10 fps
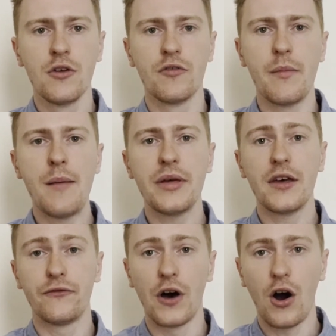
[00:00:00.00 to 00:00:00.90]
Remember
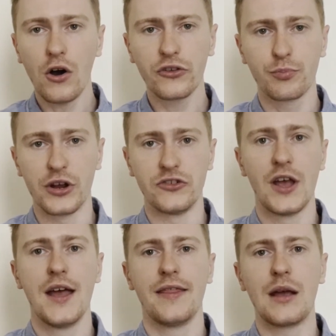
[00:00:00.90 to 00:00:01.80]
that for Oxbridge,
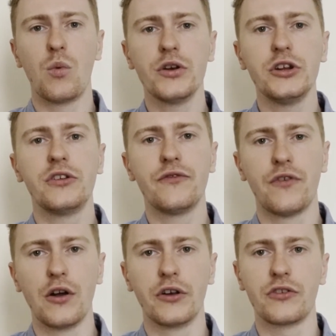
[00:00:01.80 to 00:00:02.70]
they want you to
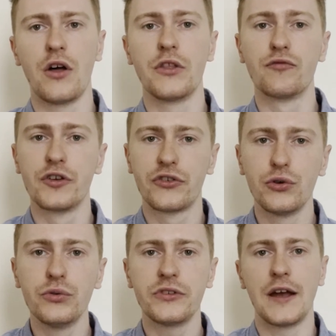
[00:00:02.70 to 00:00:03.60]
focus on the
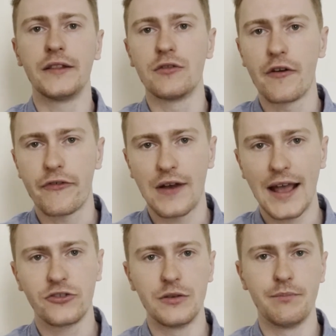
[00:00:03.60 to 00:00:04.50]
result and the
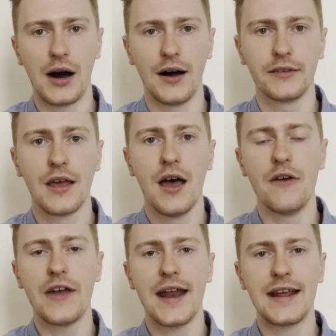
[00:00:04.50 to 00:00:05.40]
reflection parts
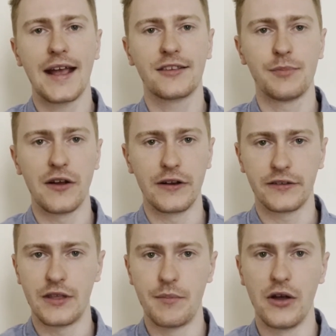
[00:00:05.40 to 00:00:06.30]
of any experience
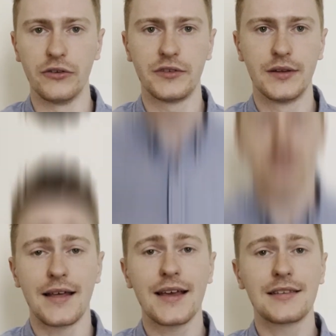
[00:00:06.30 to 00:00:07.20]
the most.
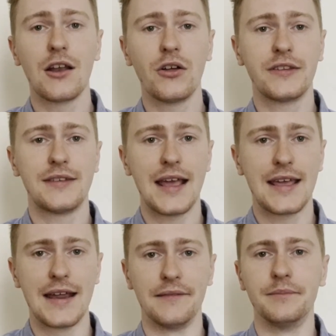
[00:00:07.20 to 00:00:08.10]
Now that's a lot to take
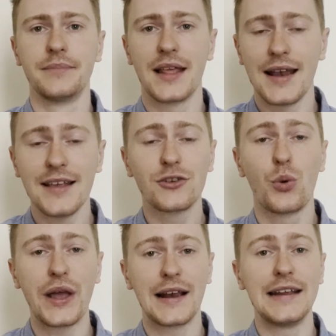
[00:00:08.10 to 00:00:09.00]
in. Let's
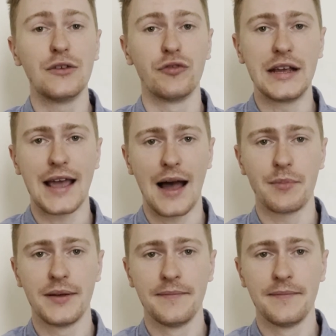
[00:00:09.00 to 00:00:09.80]
quickly recap.